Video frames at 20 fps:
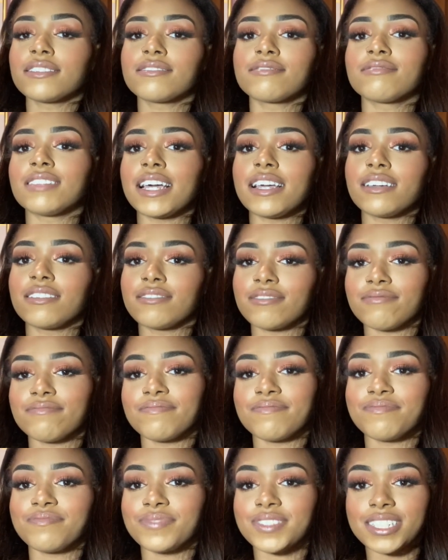Like,
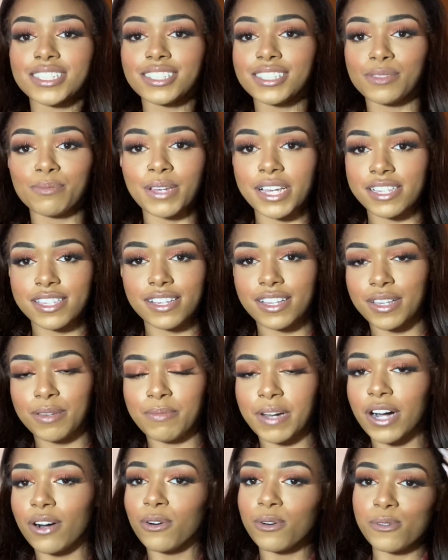this is basically
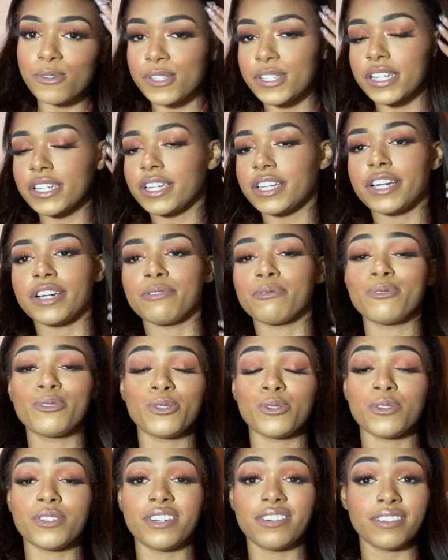my whole skincare
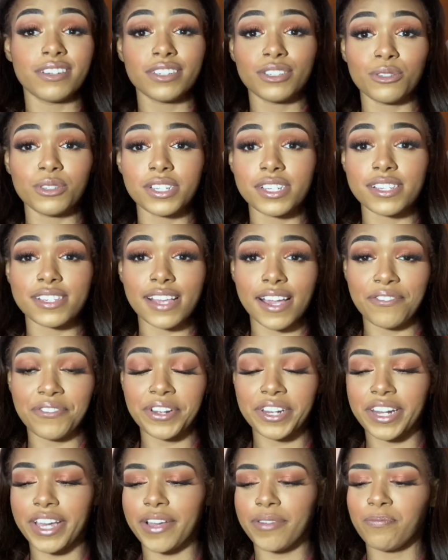routine. Do this
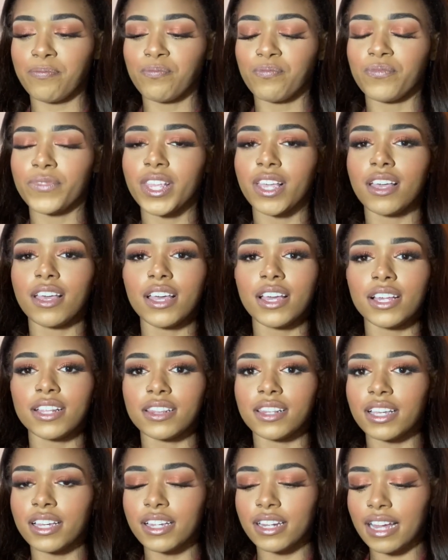every day.
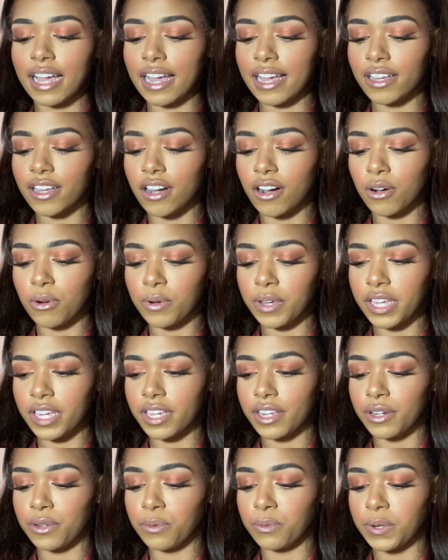Then I go
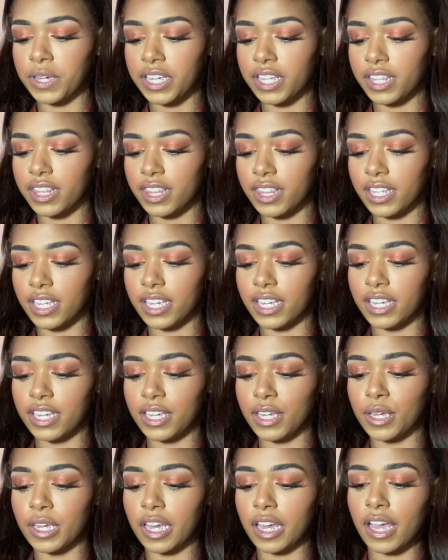in with
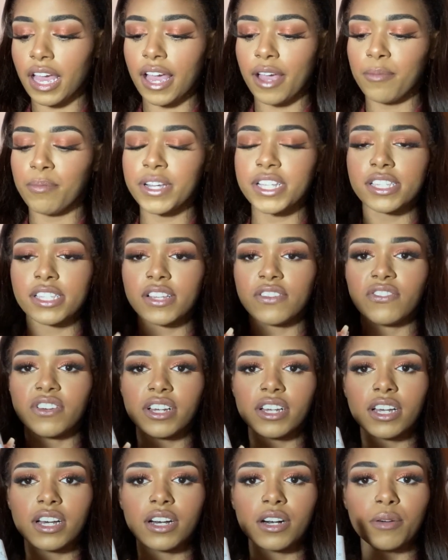the
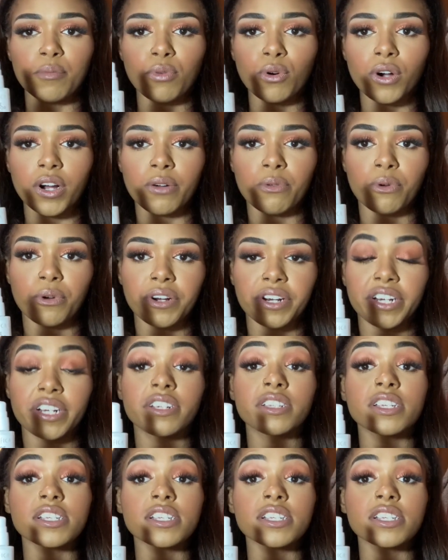Pacifica Pore Warrior.